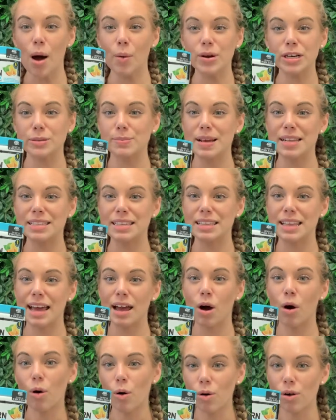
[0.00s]
which means that
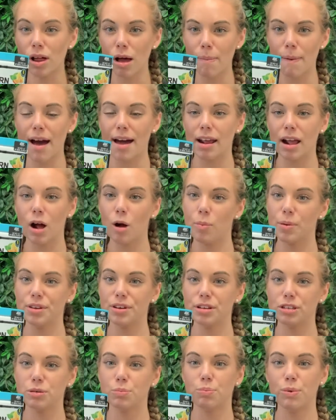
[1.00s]
they are all about
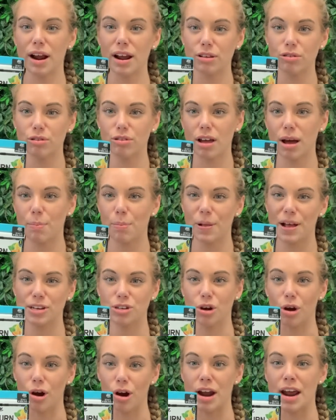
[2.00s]
helping you to break through that
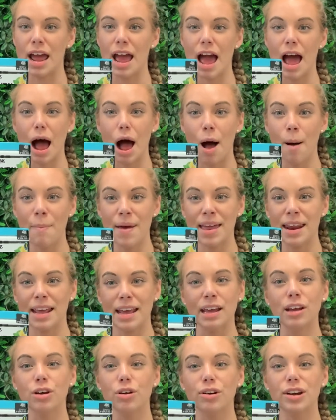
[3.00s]
plateau and
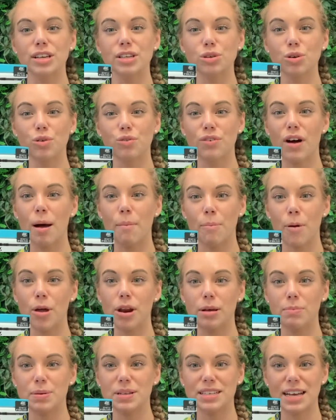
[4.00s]
increase your fat
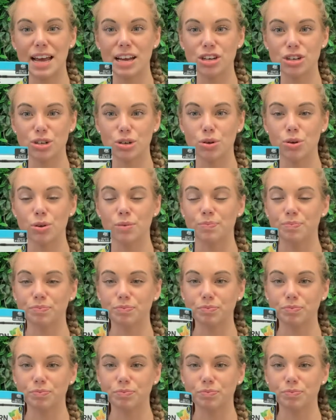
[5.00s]
burning potential